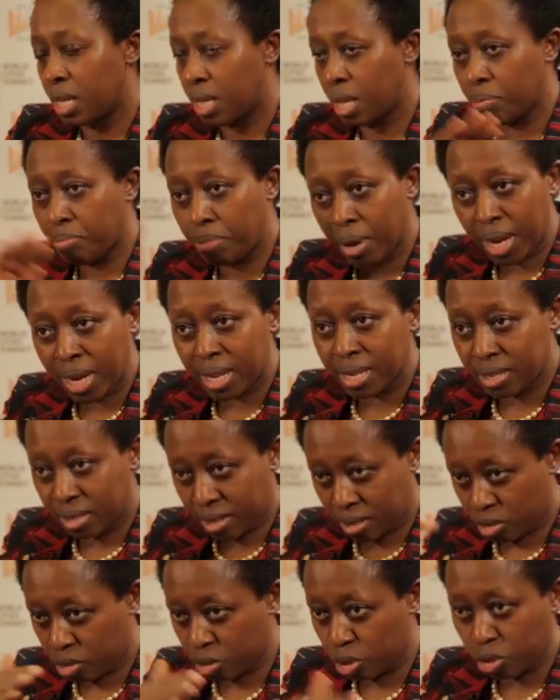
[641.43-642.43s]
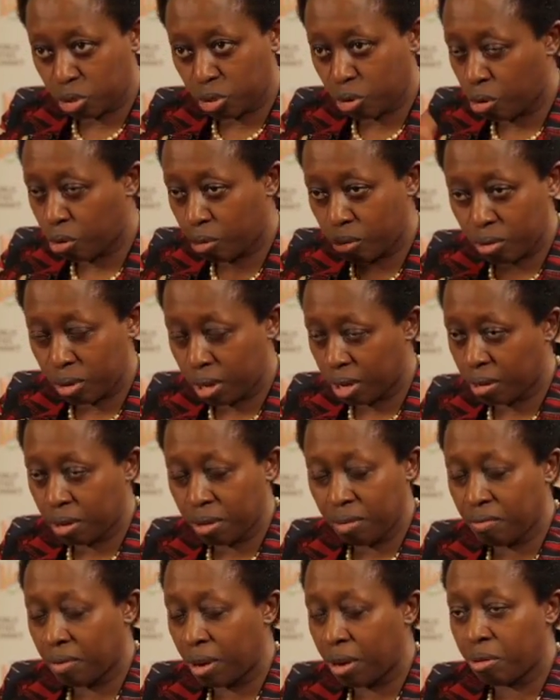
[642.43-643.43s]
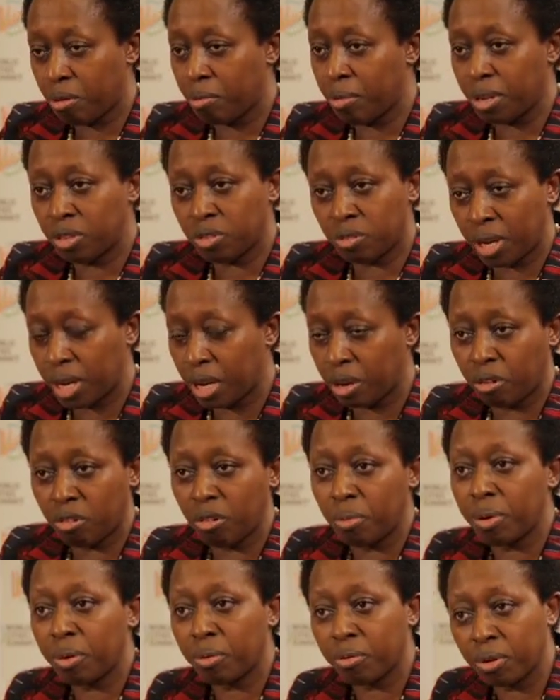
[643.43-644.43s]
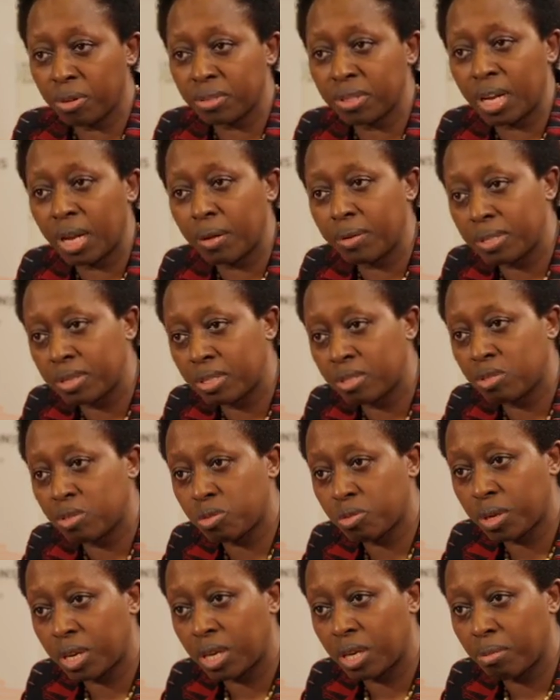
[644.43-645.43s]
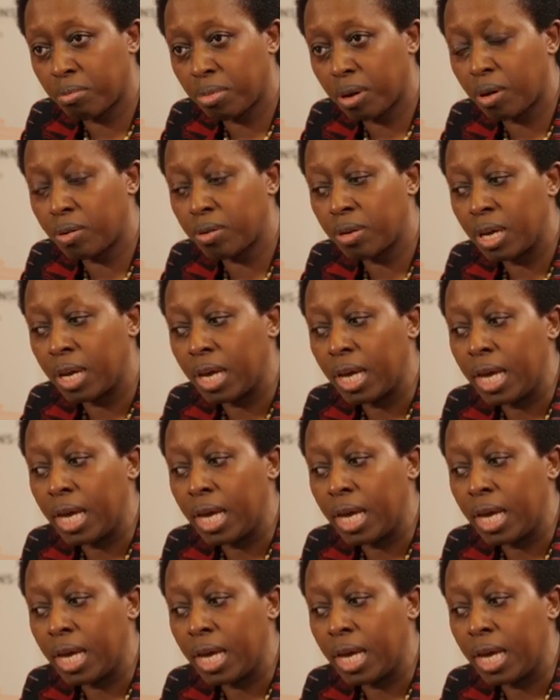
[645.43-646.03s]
the balanced social, environmental, and economic growth that I was just talking about.